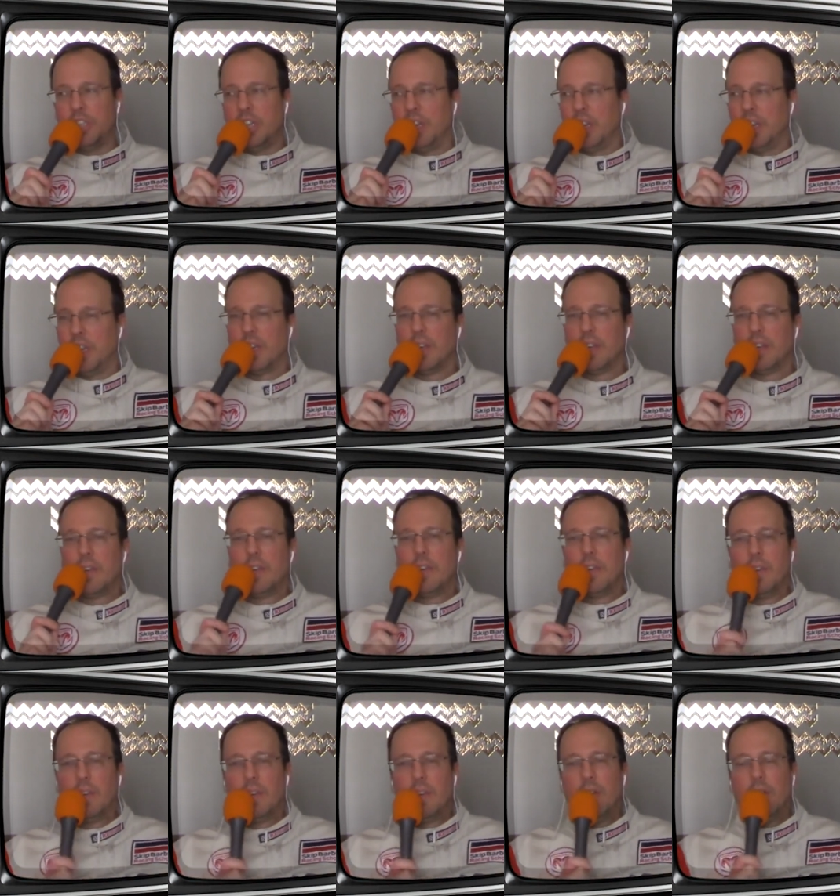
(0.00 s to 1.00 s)
Oh, shit.
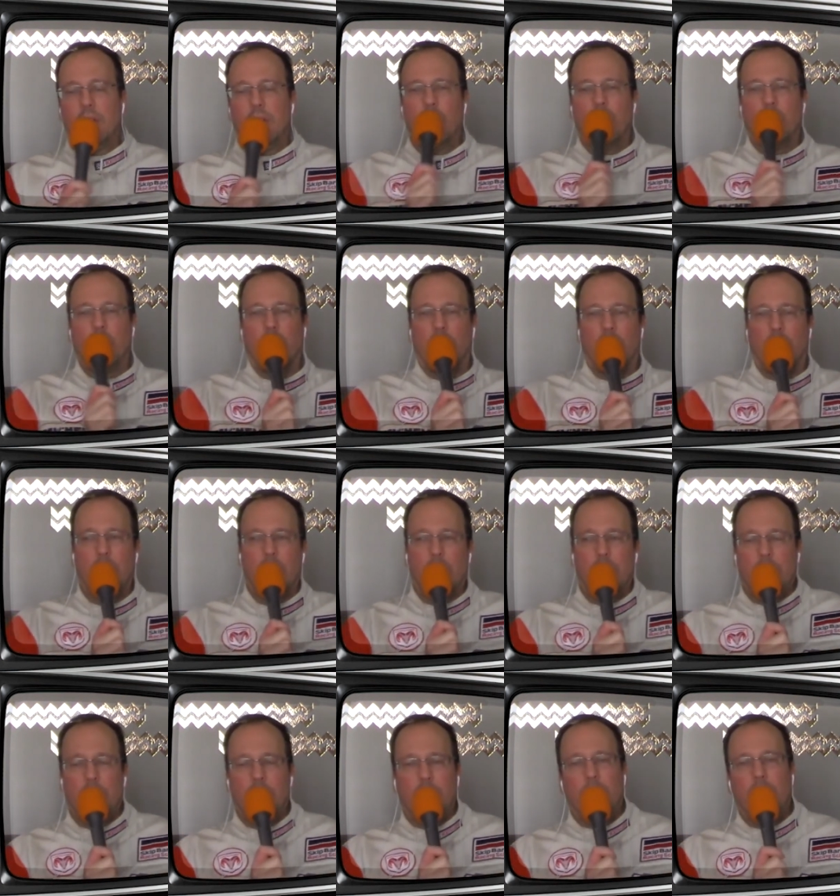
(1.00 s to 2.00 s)
Yeah, there was a shirt on
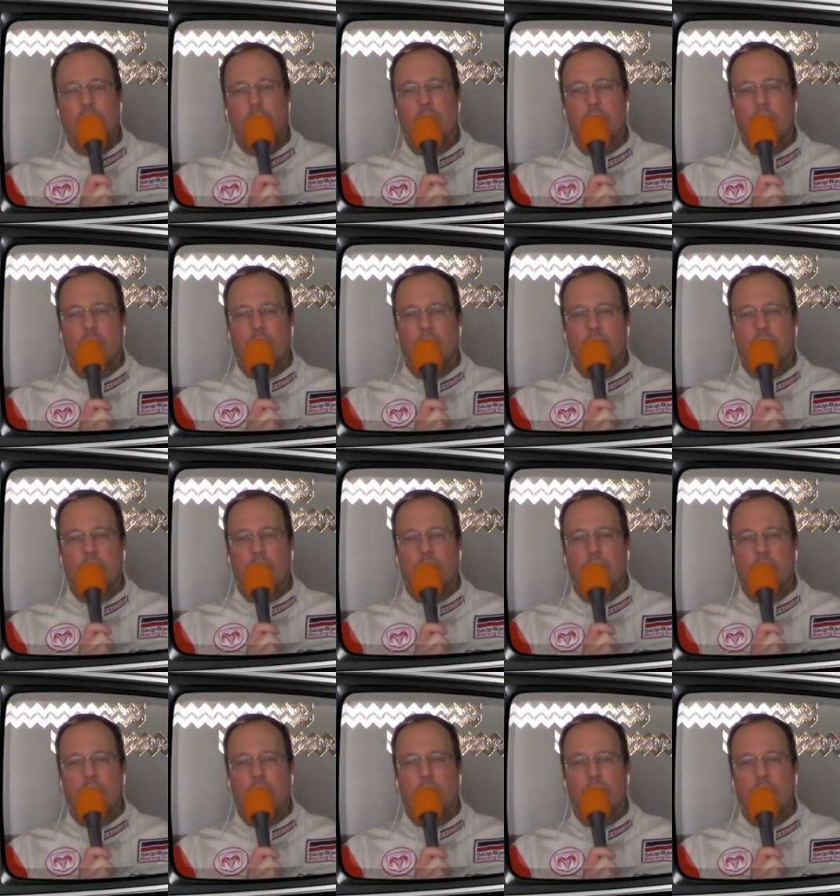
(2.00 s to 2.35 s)
for sure.